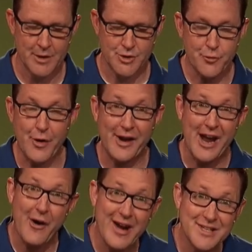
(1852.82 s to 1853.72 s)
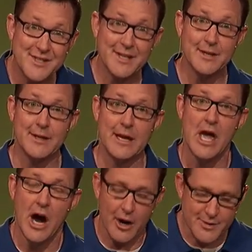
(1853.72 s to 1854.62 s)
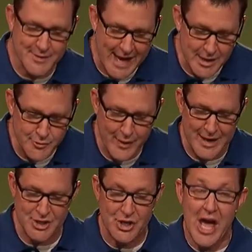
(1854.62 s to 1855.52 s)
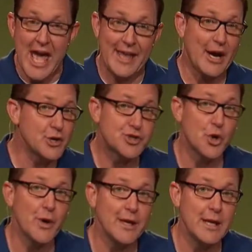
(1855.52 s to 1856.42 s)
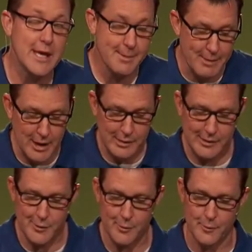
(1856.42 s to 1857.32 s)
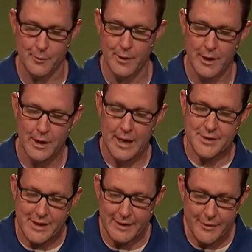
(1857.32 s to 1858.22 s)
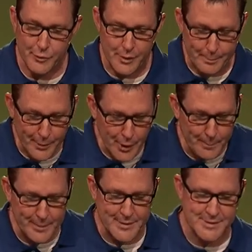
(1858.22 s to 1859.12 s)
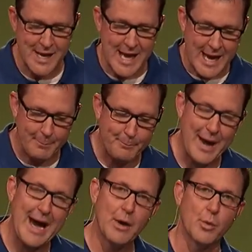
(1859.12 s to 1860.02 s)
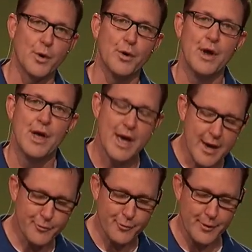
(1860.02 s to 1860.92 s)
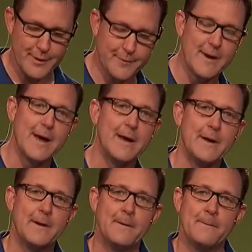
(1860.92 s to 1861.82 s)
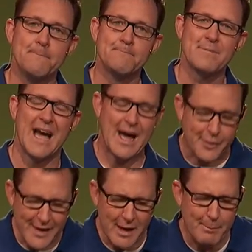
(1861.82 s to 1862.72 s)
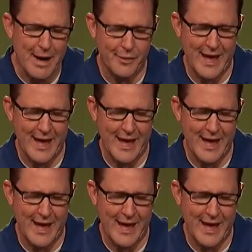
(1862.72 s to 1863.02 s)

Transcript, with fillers: to find our identity, our satisfaction, and our joy in him alone, and to live with purpose and power every day. I think about